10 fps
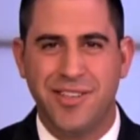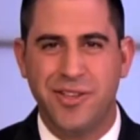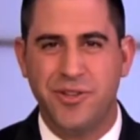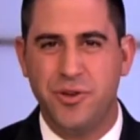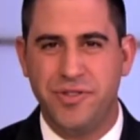
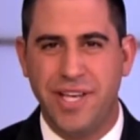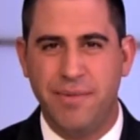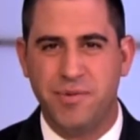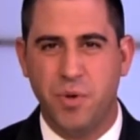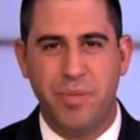The two
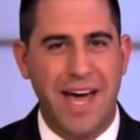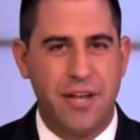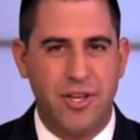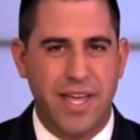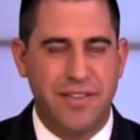teams will
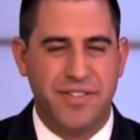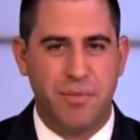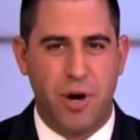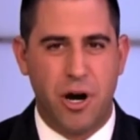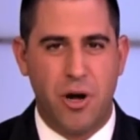battle again
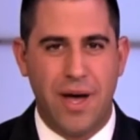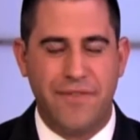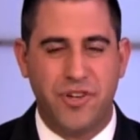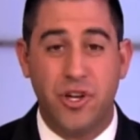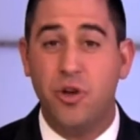tomorrow
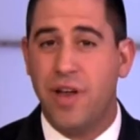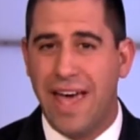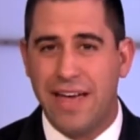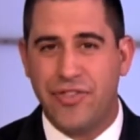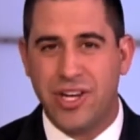afternoon
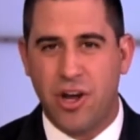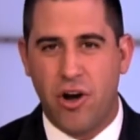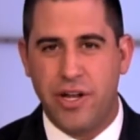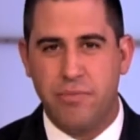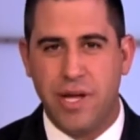at the
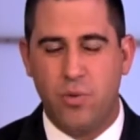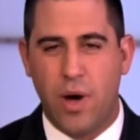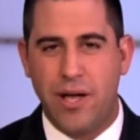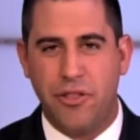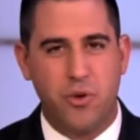Garden.
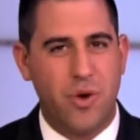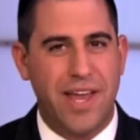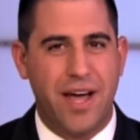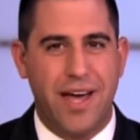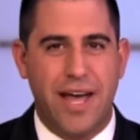Meanwhile, the
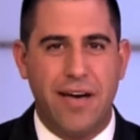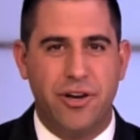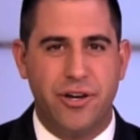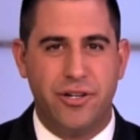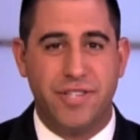Red Hot
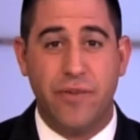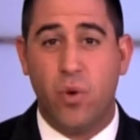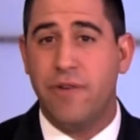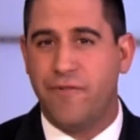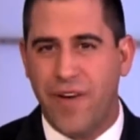Islanders have
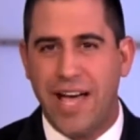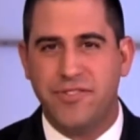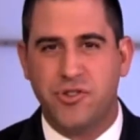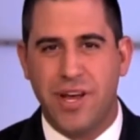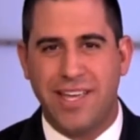won five
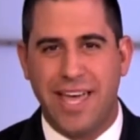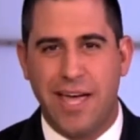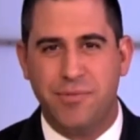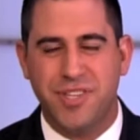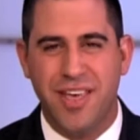straight
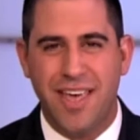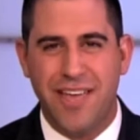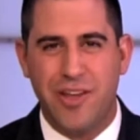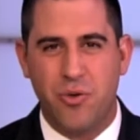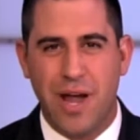games,
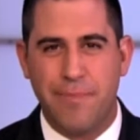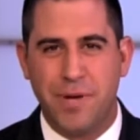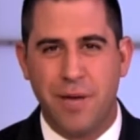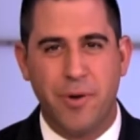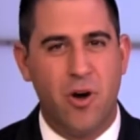and they're
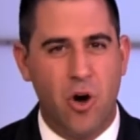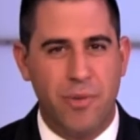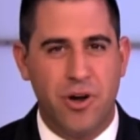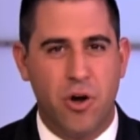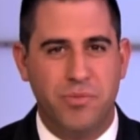wrapping up a
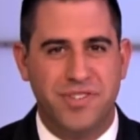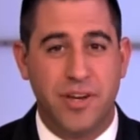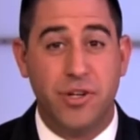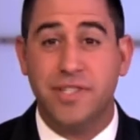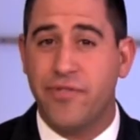home-and-home -home
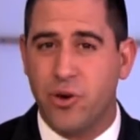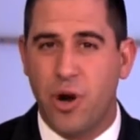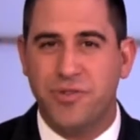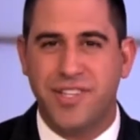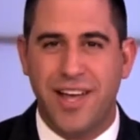series of their
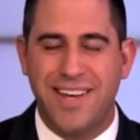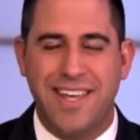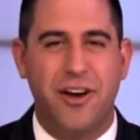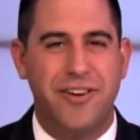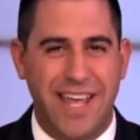own tonight
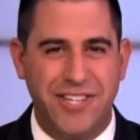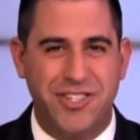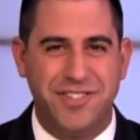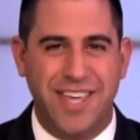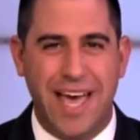in our
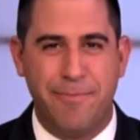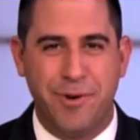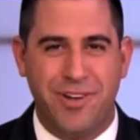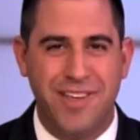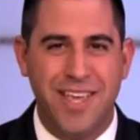nation's capital.